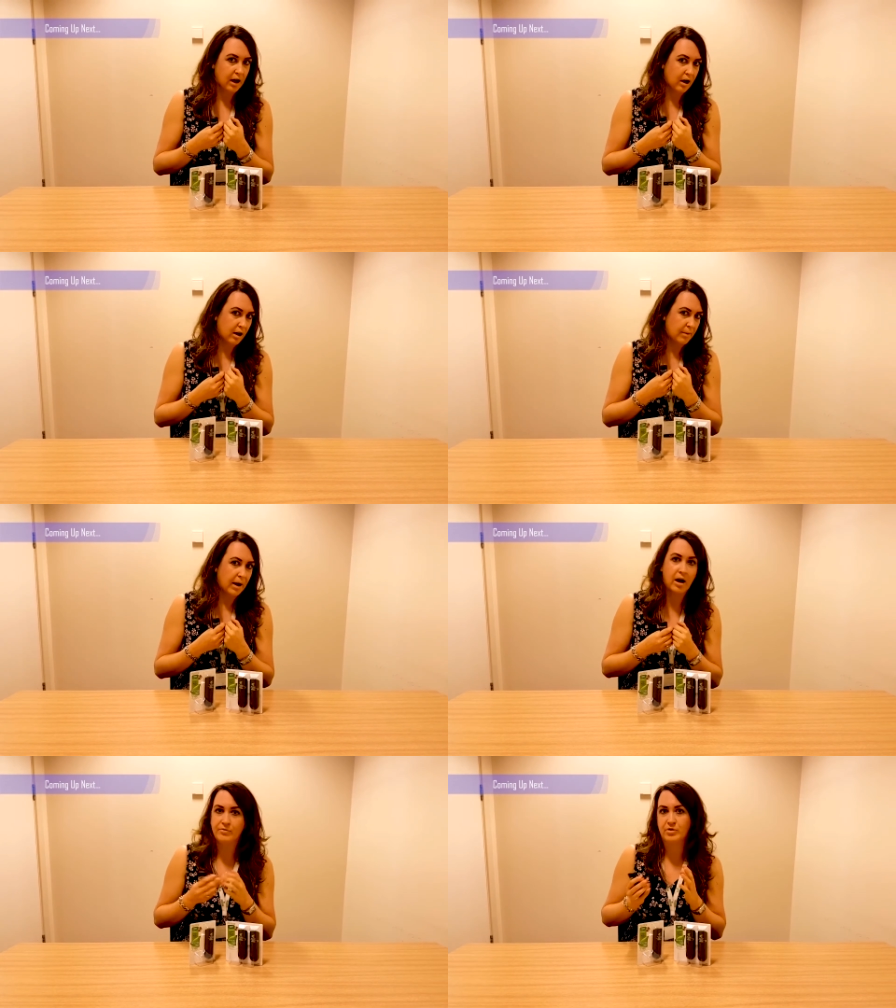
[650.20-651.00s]

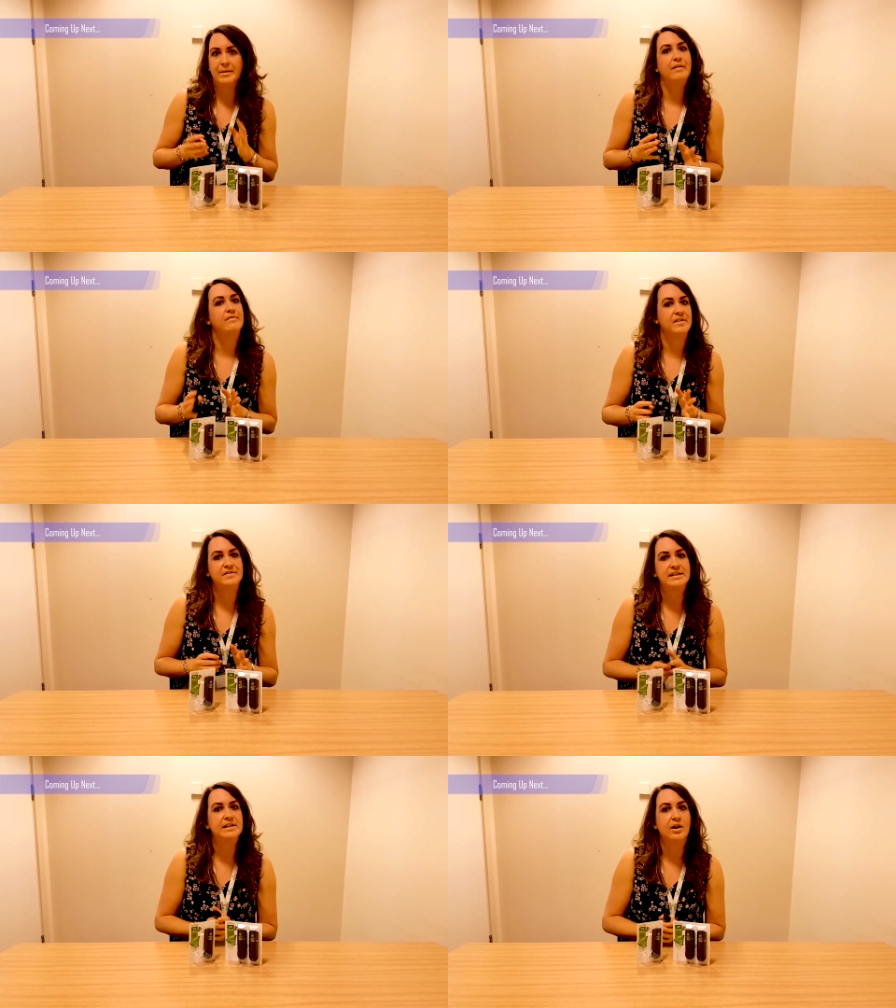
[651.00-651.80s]
after about
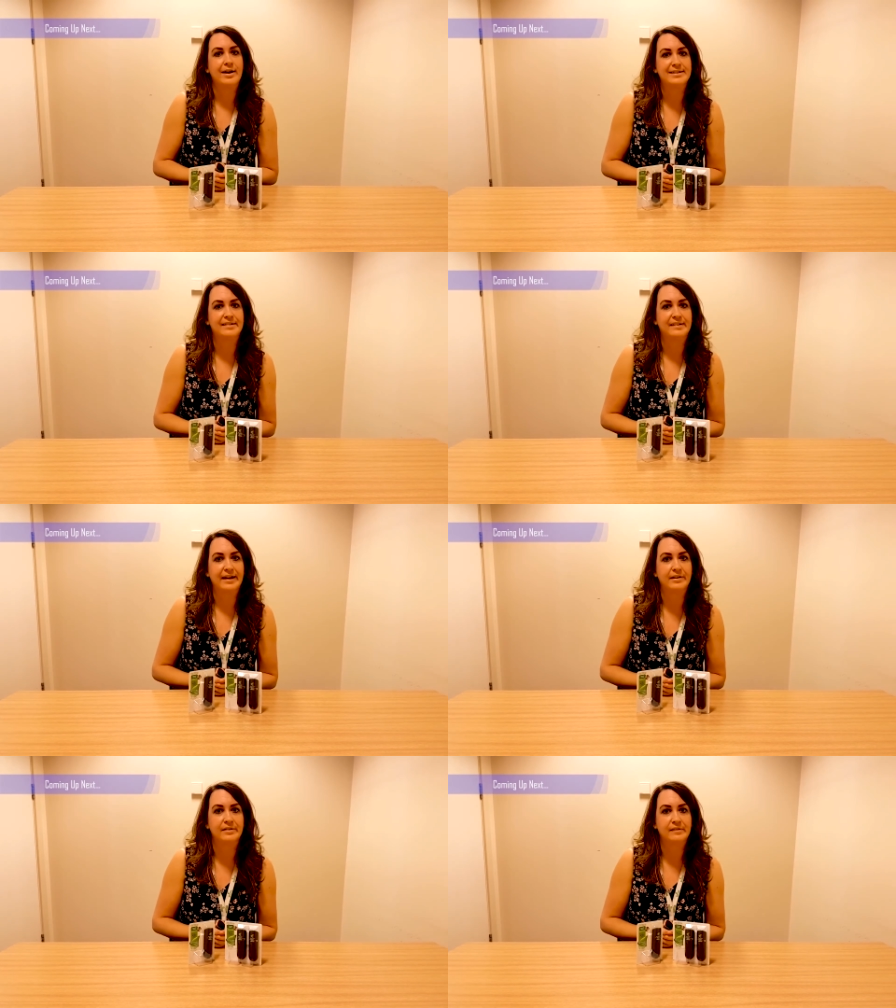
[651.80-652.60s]
50 to 90
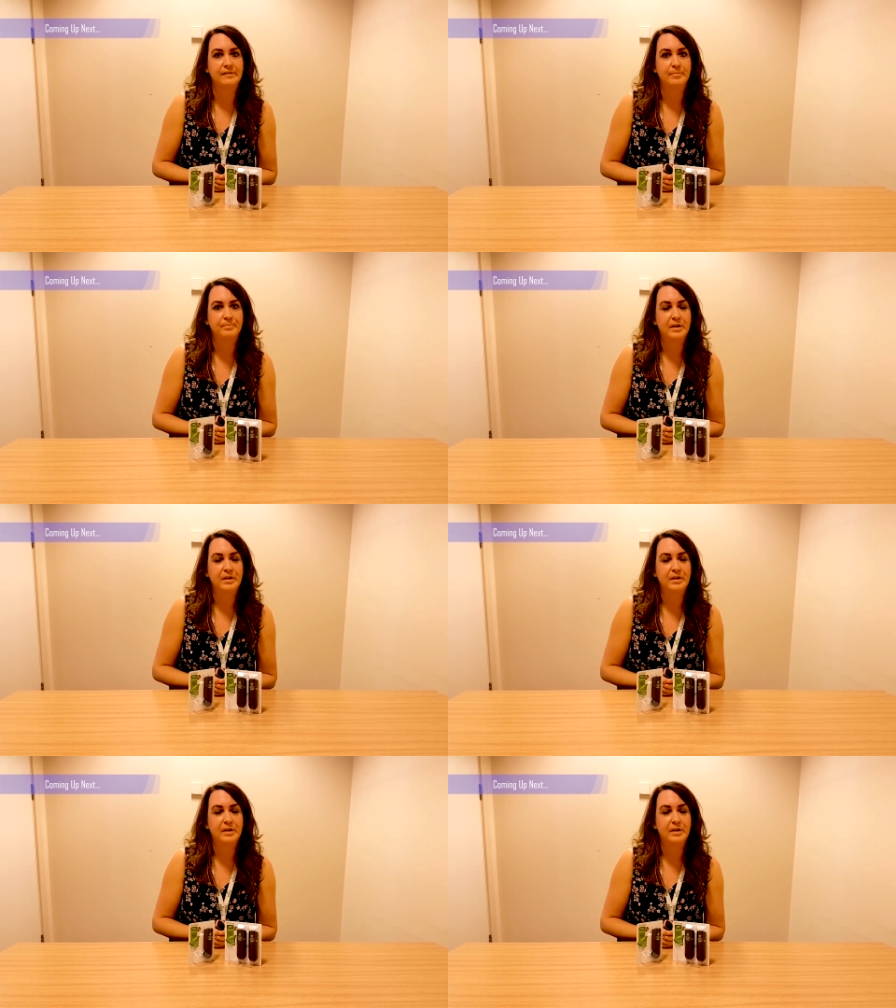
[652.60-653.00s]
seconds.